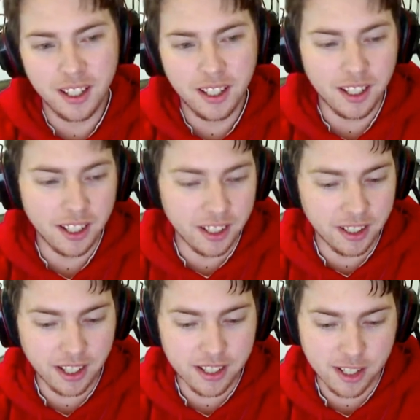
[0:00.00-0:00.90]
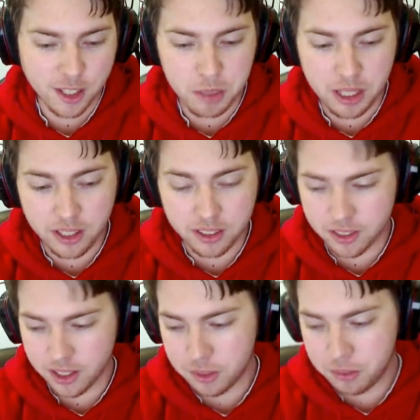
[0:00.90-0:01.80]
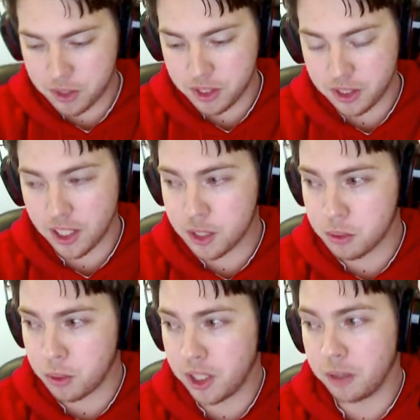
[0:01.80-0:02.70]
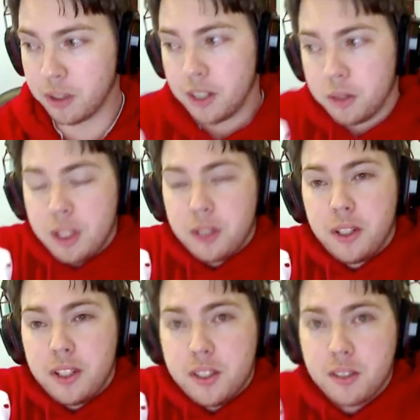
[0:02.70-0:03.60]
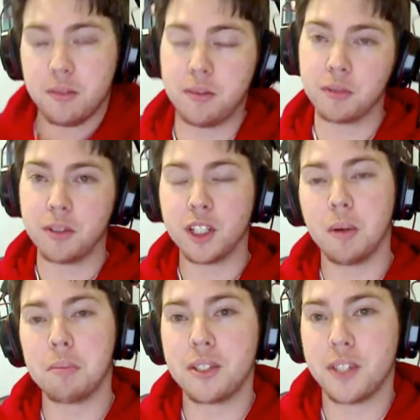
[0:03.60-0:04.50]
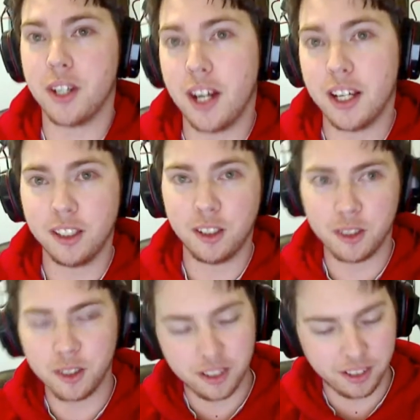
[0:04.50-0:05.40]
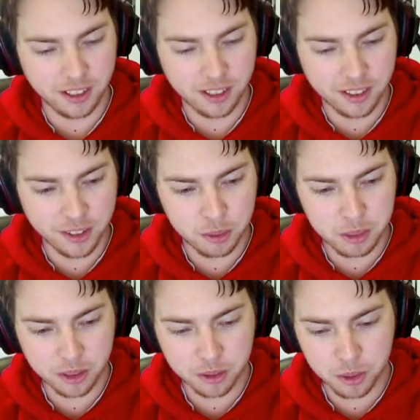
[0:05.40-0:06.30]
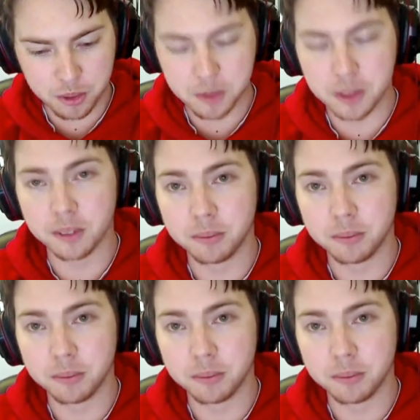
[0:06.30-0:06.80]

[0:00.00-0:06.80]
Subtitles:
And I guess that's about it. If you see the guys walking around in the red hoodies, feel free to come up and say hi. And we look forward to it.